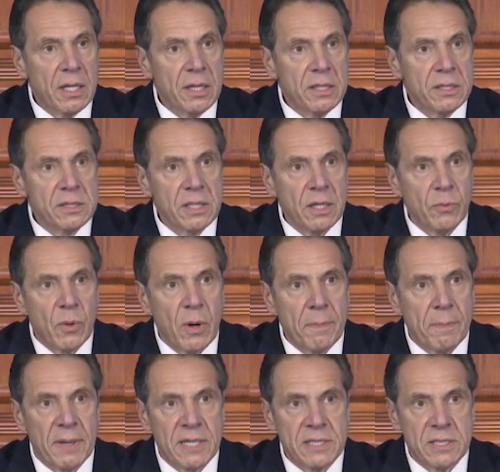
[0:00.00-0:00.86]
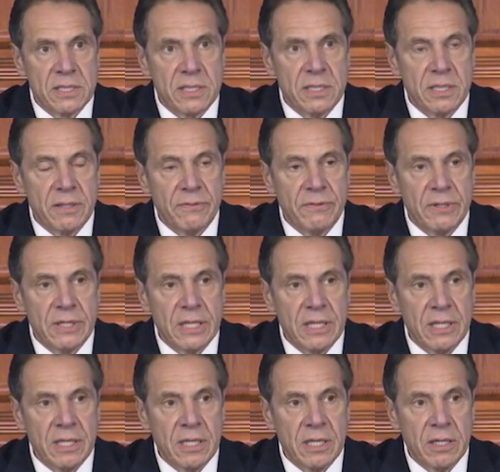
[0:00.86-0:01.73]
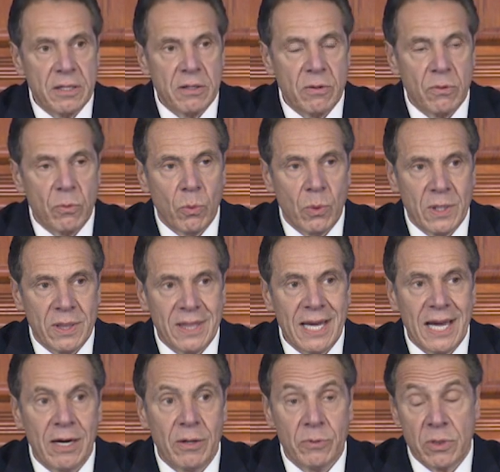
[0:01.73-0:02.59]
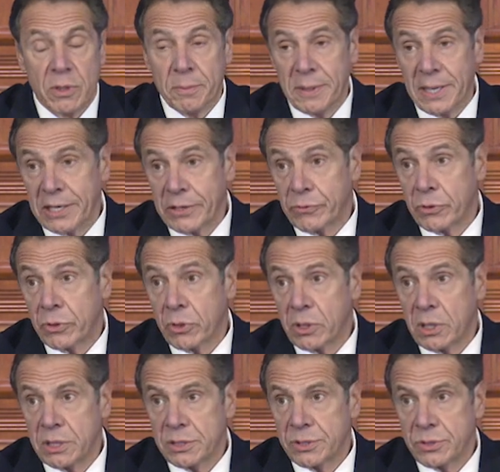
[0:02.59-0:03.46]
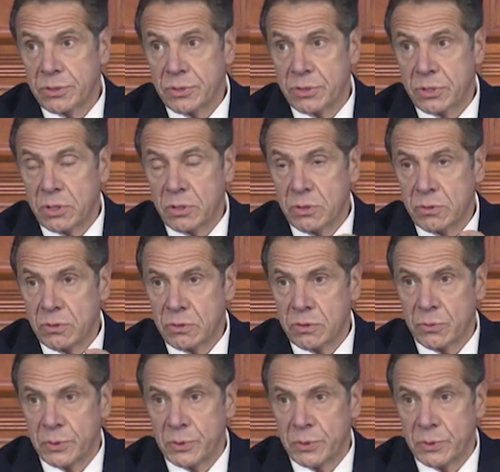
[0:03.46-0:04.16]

the statewide positivity without the microcluster zones,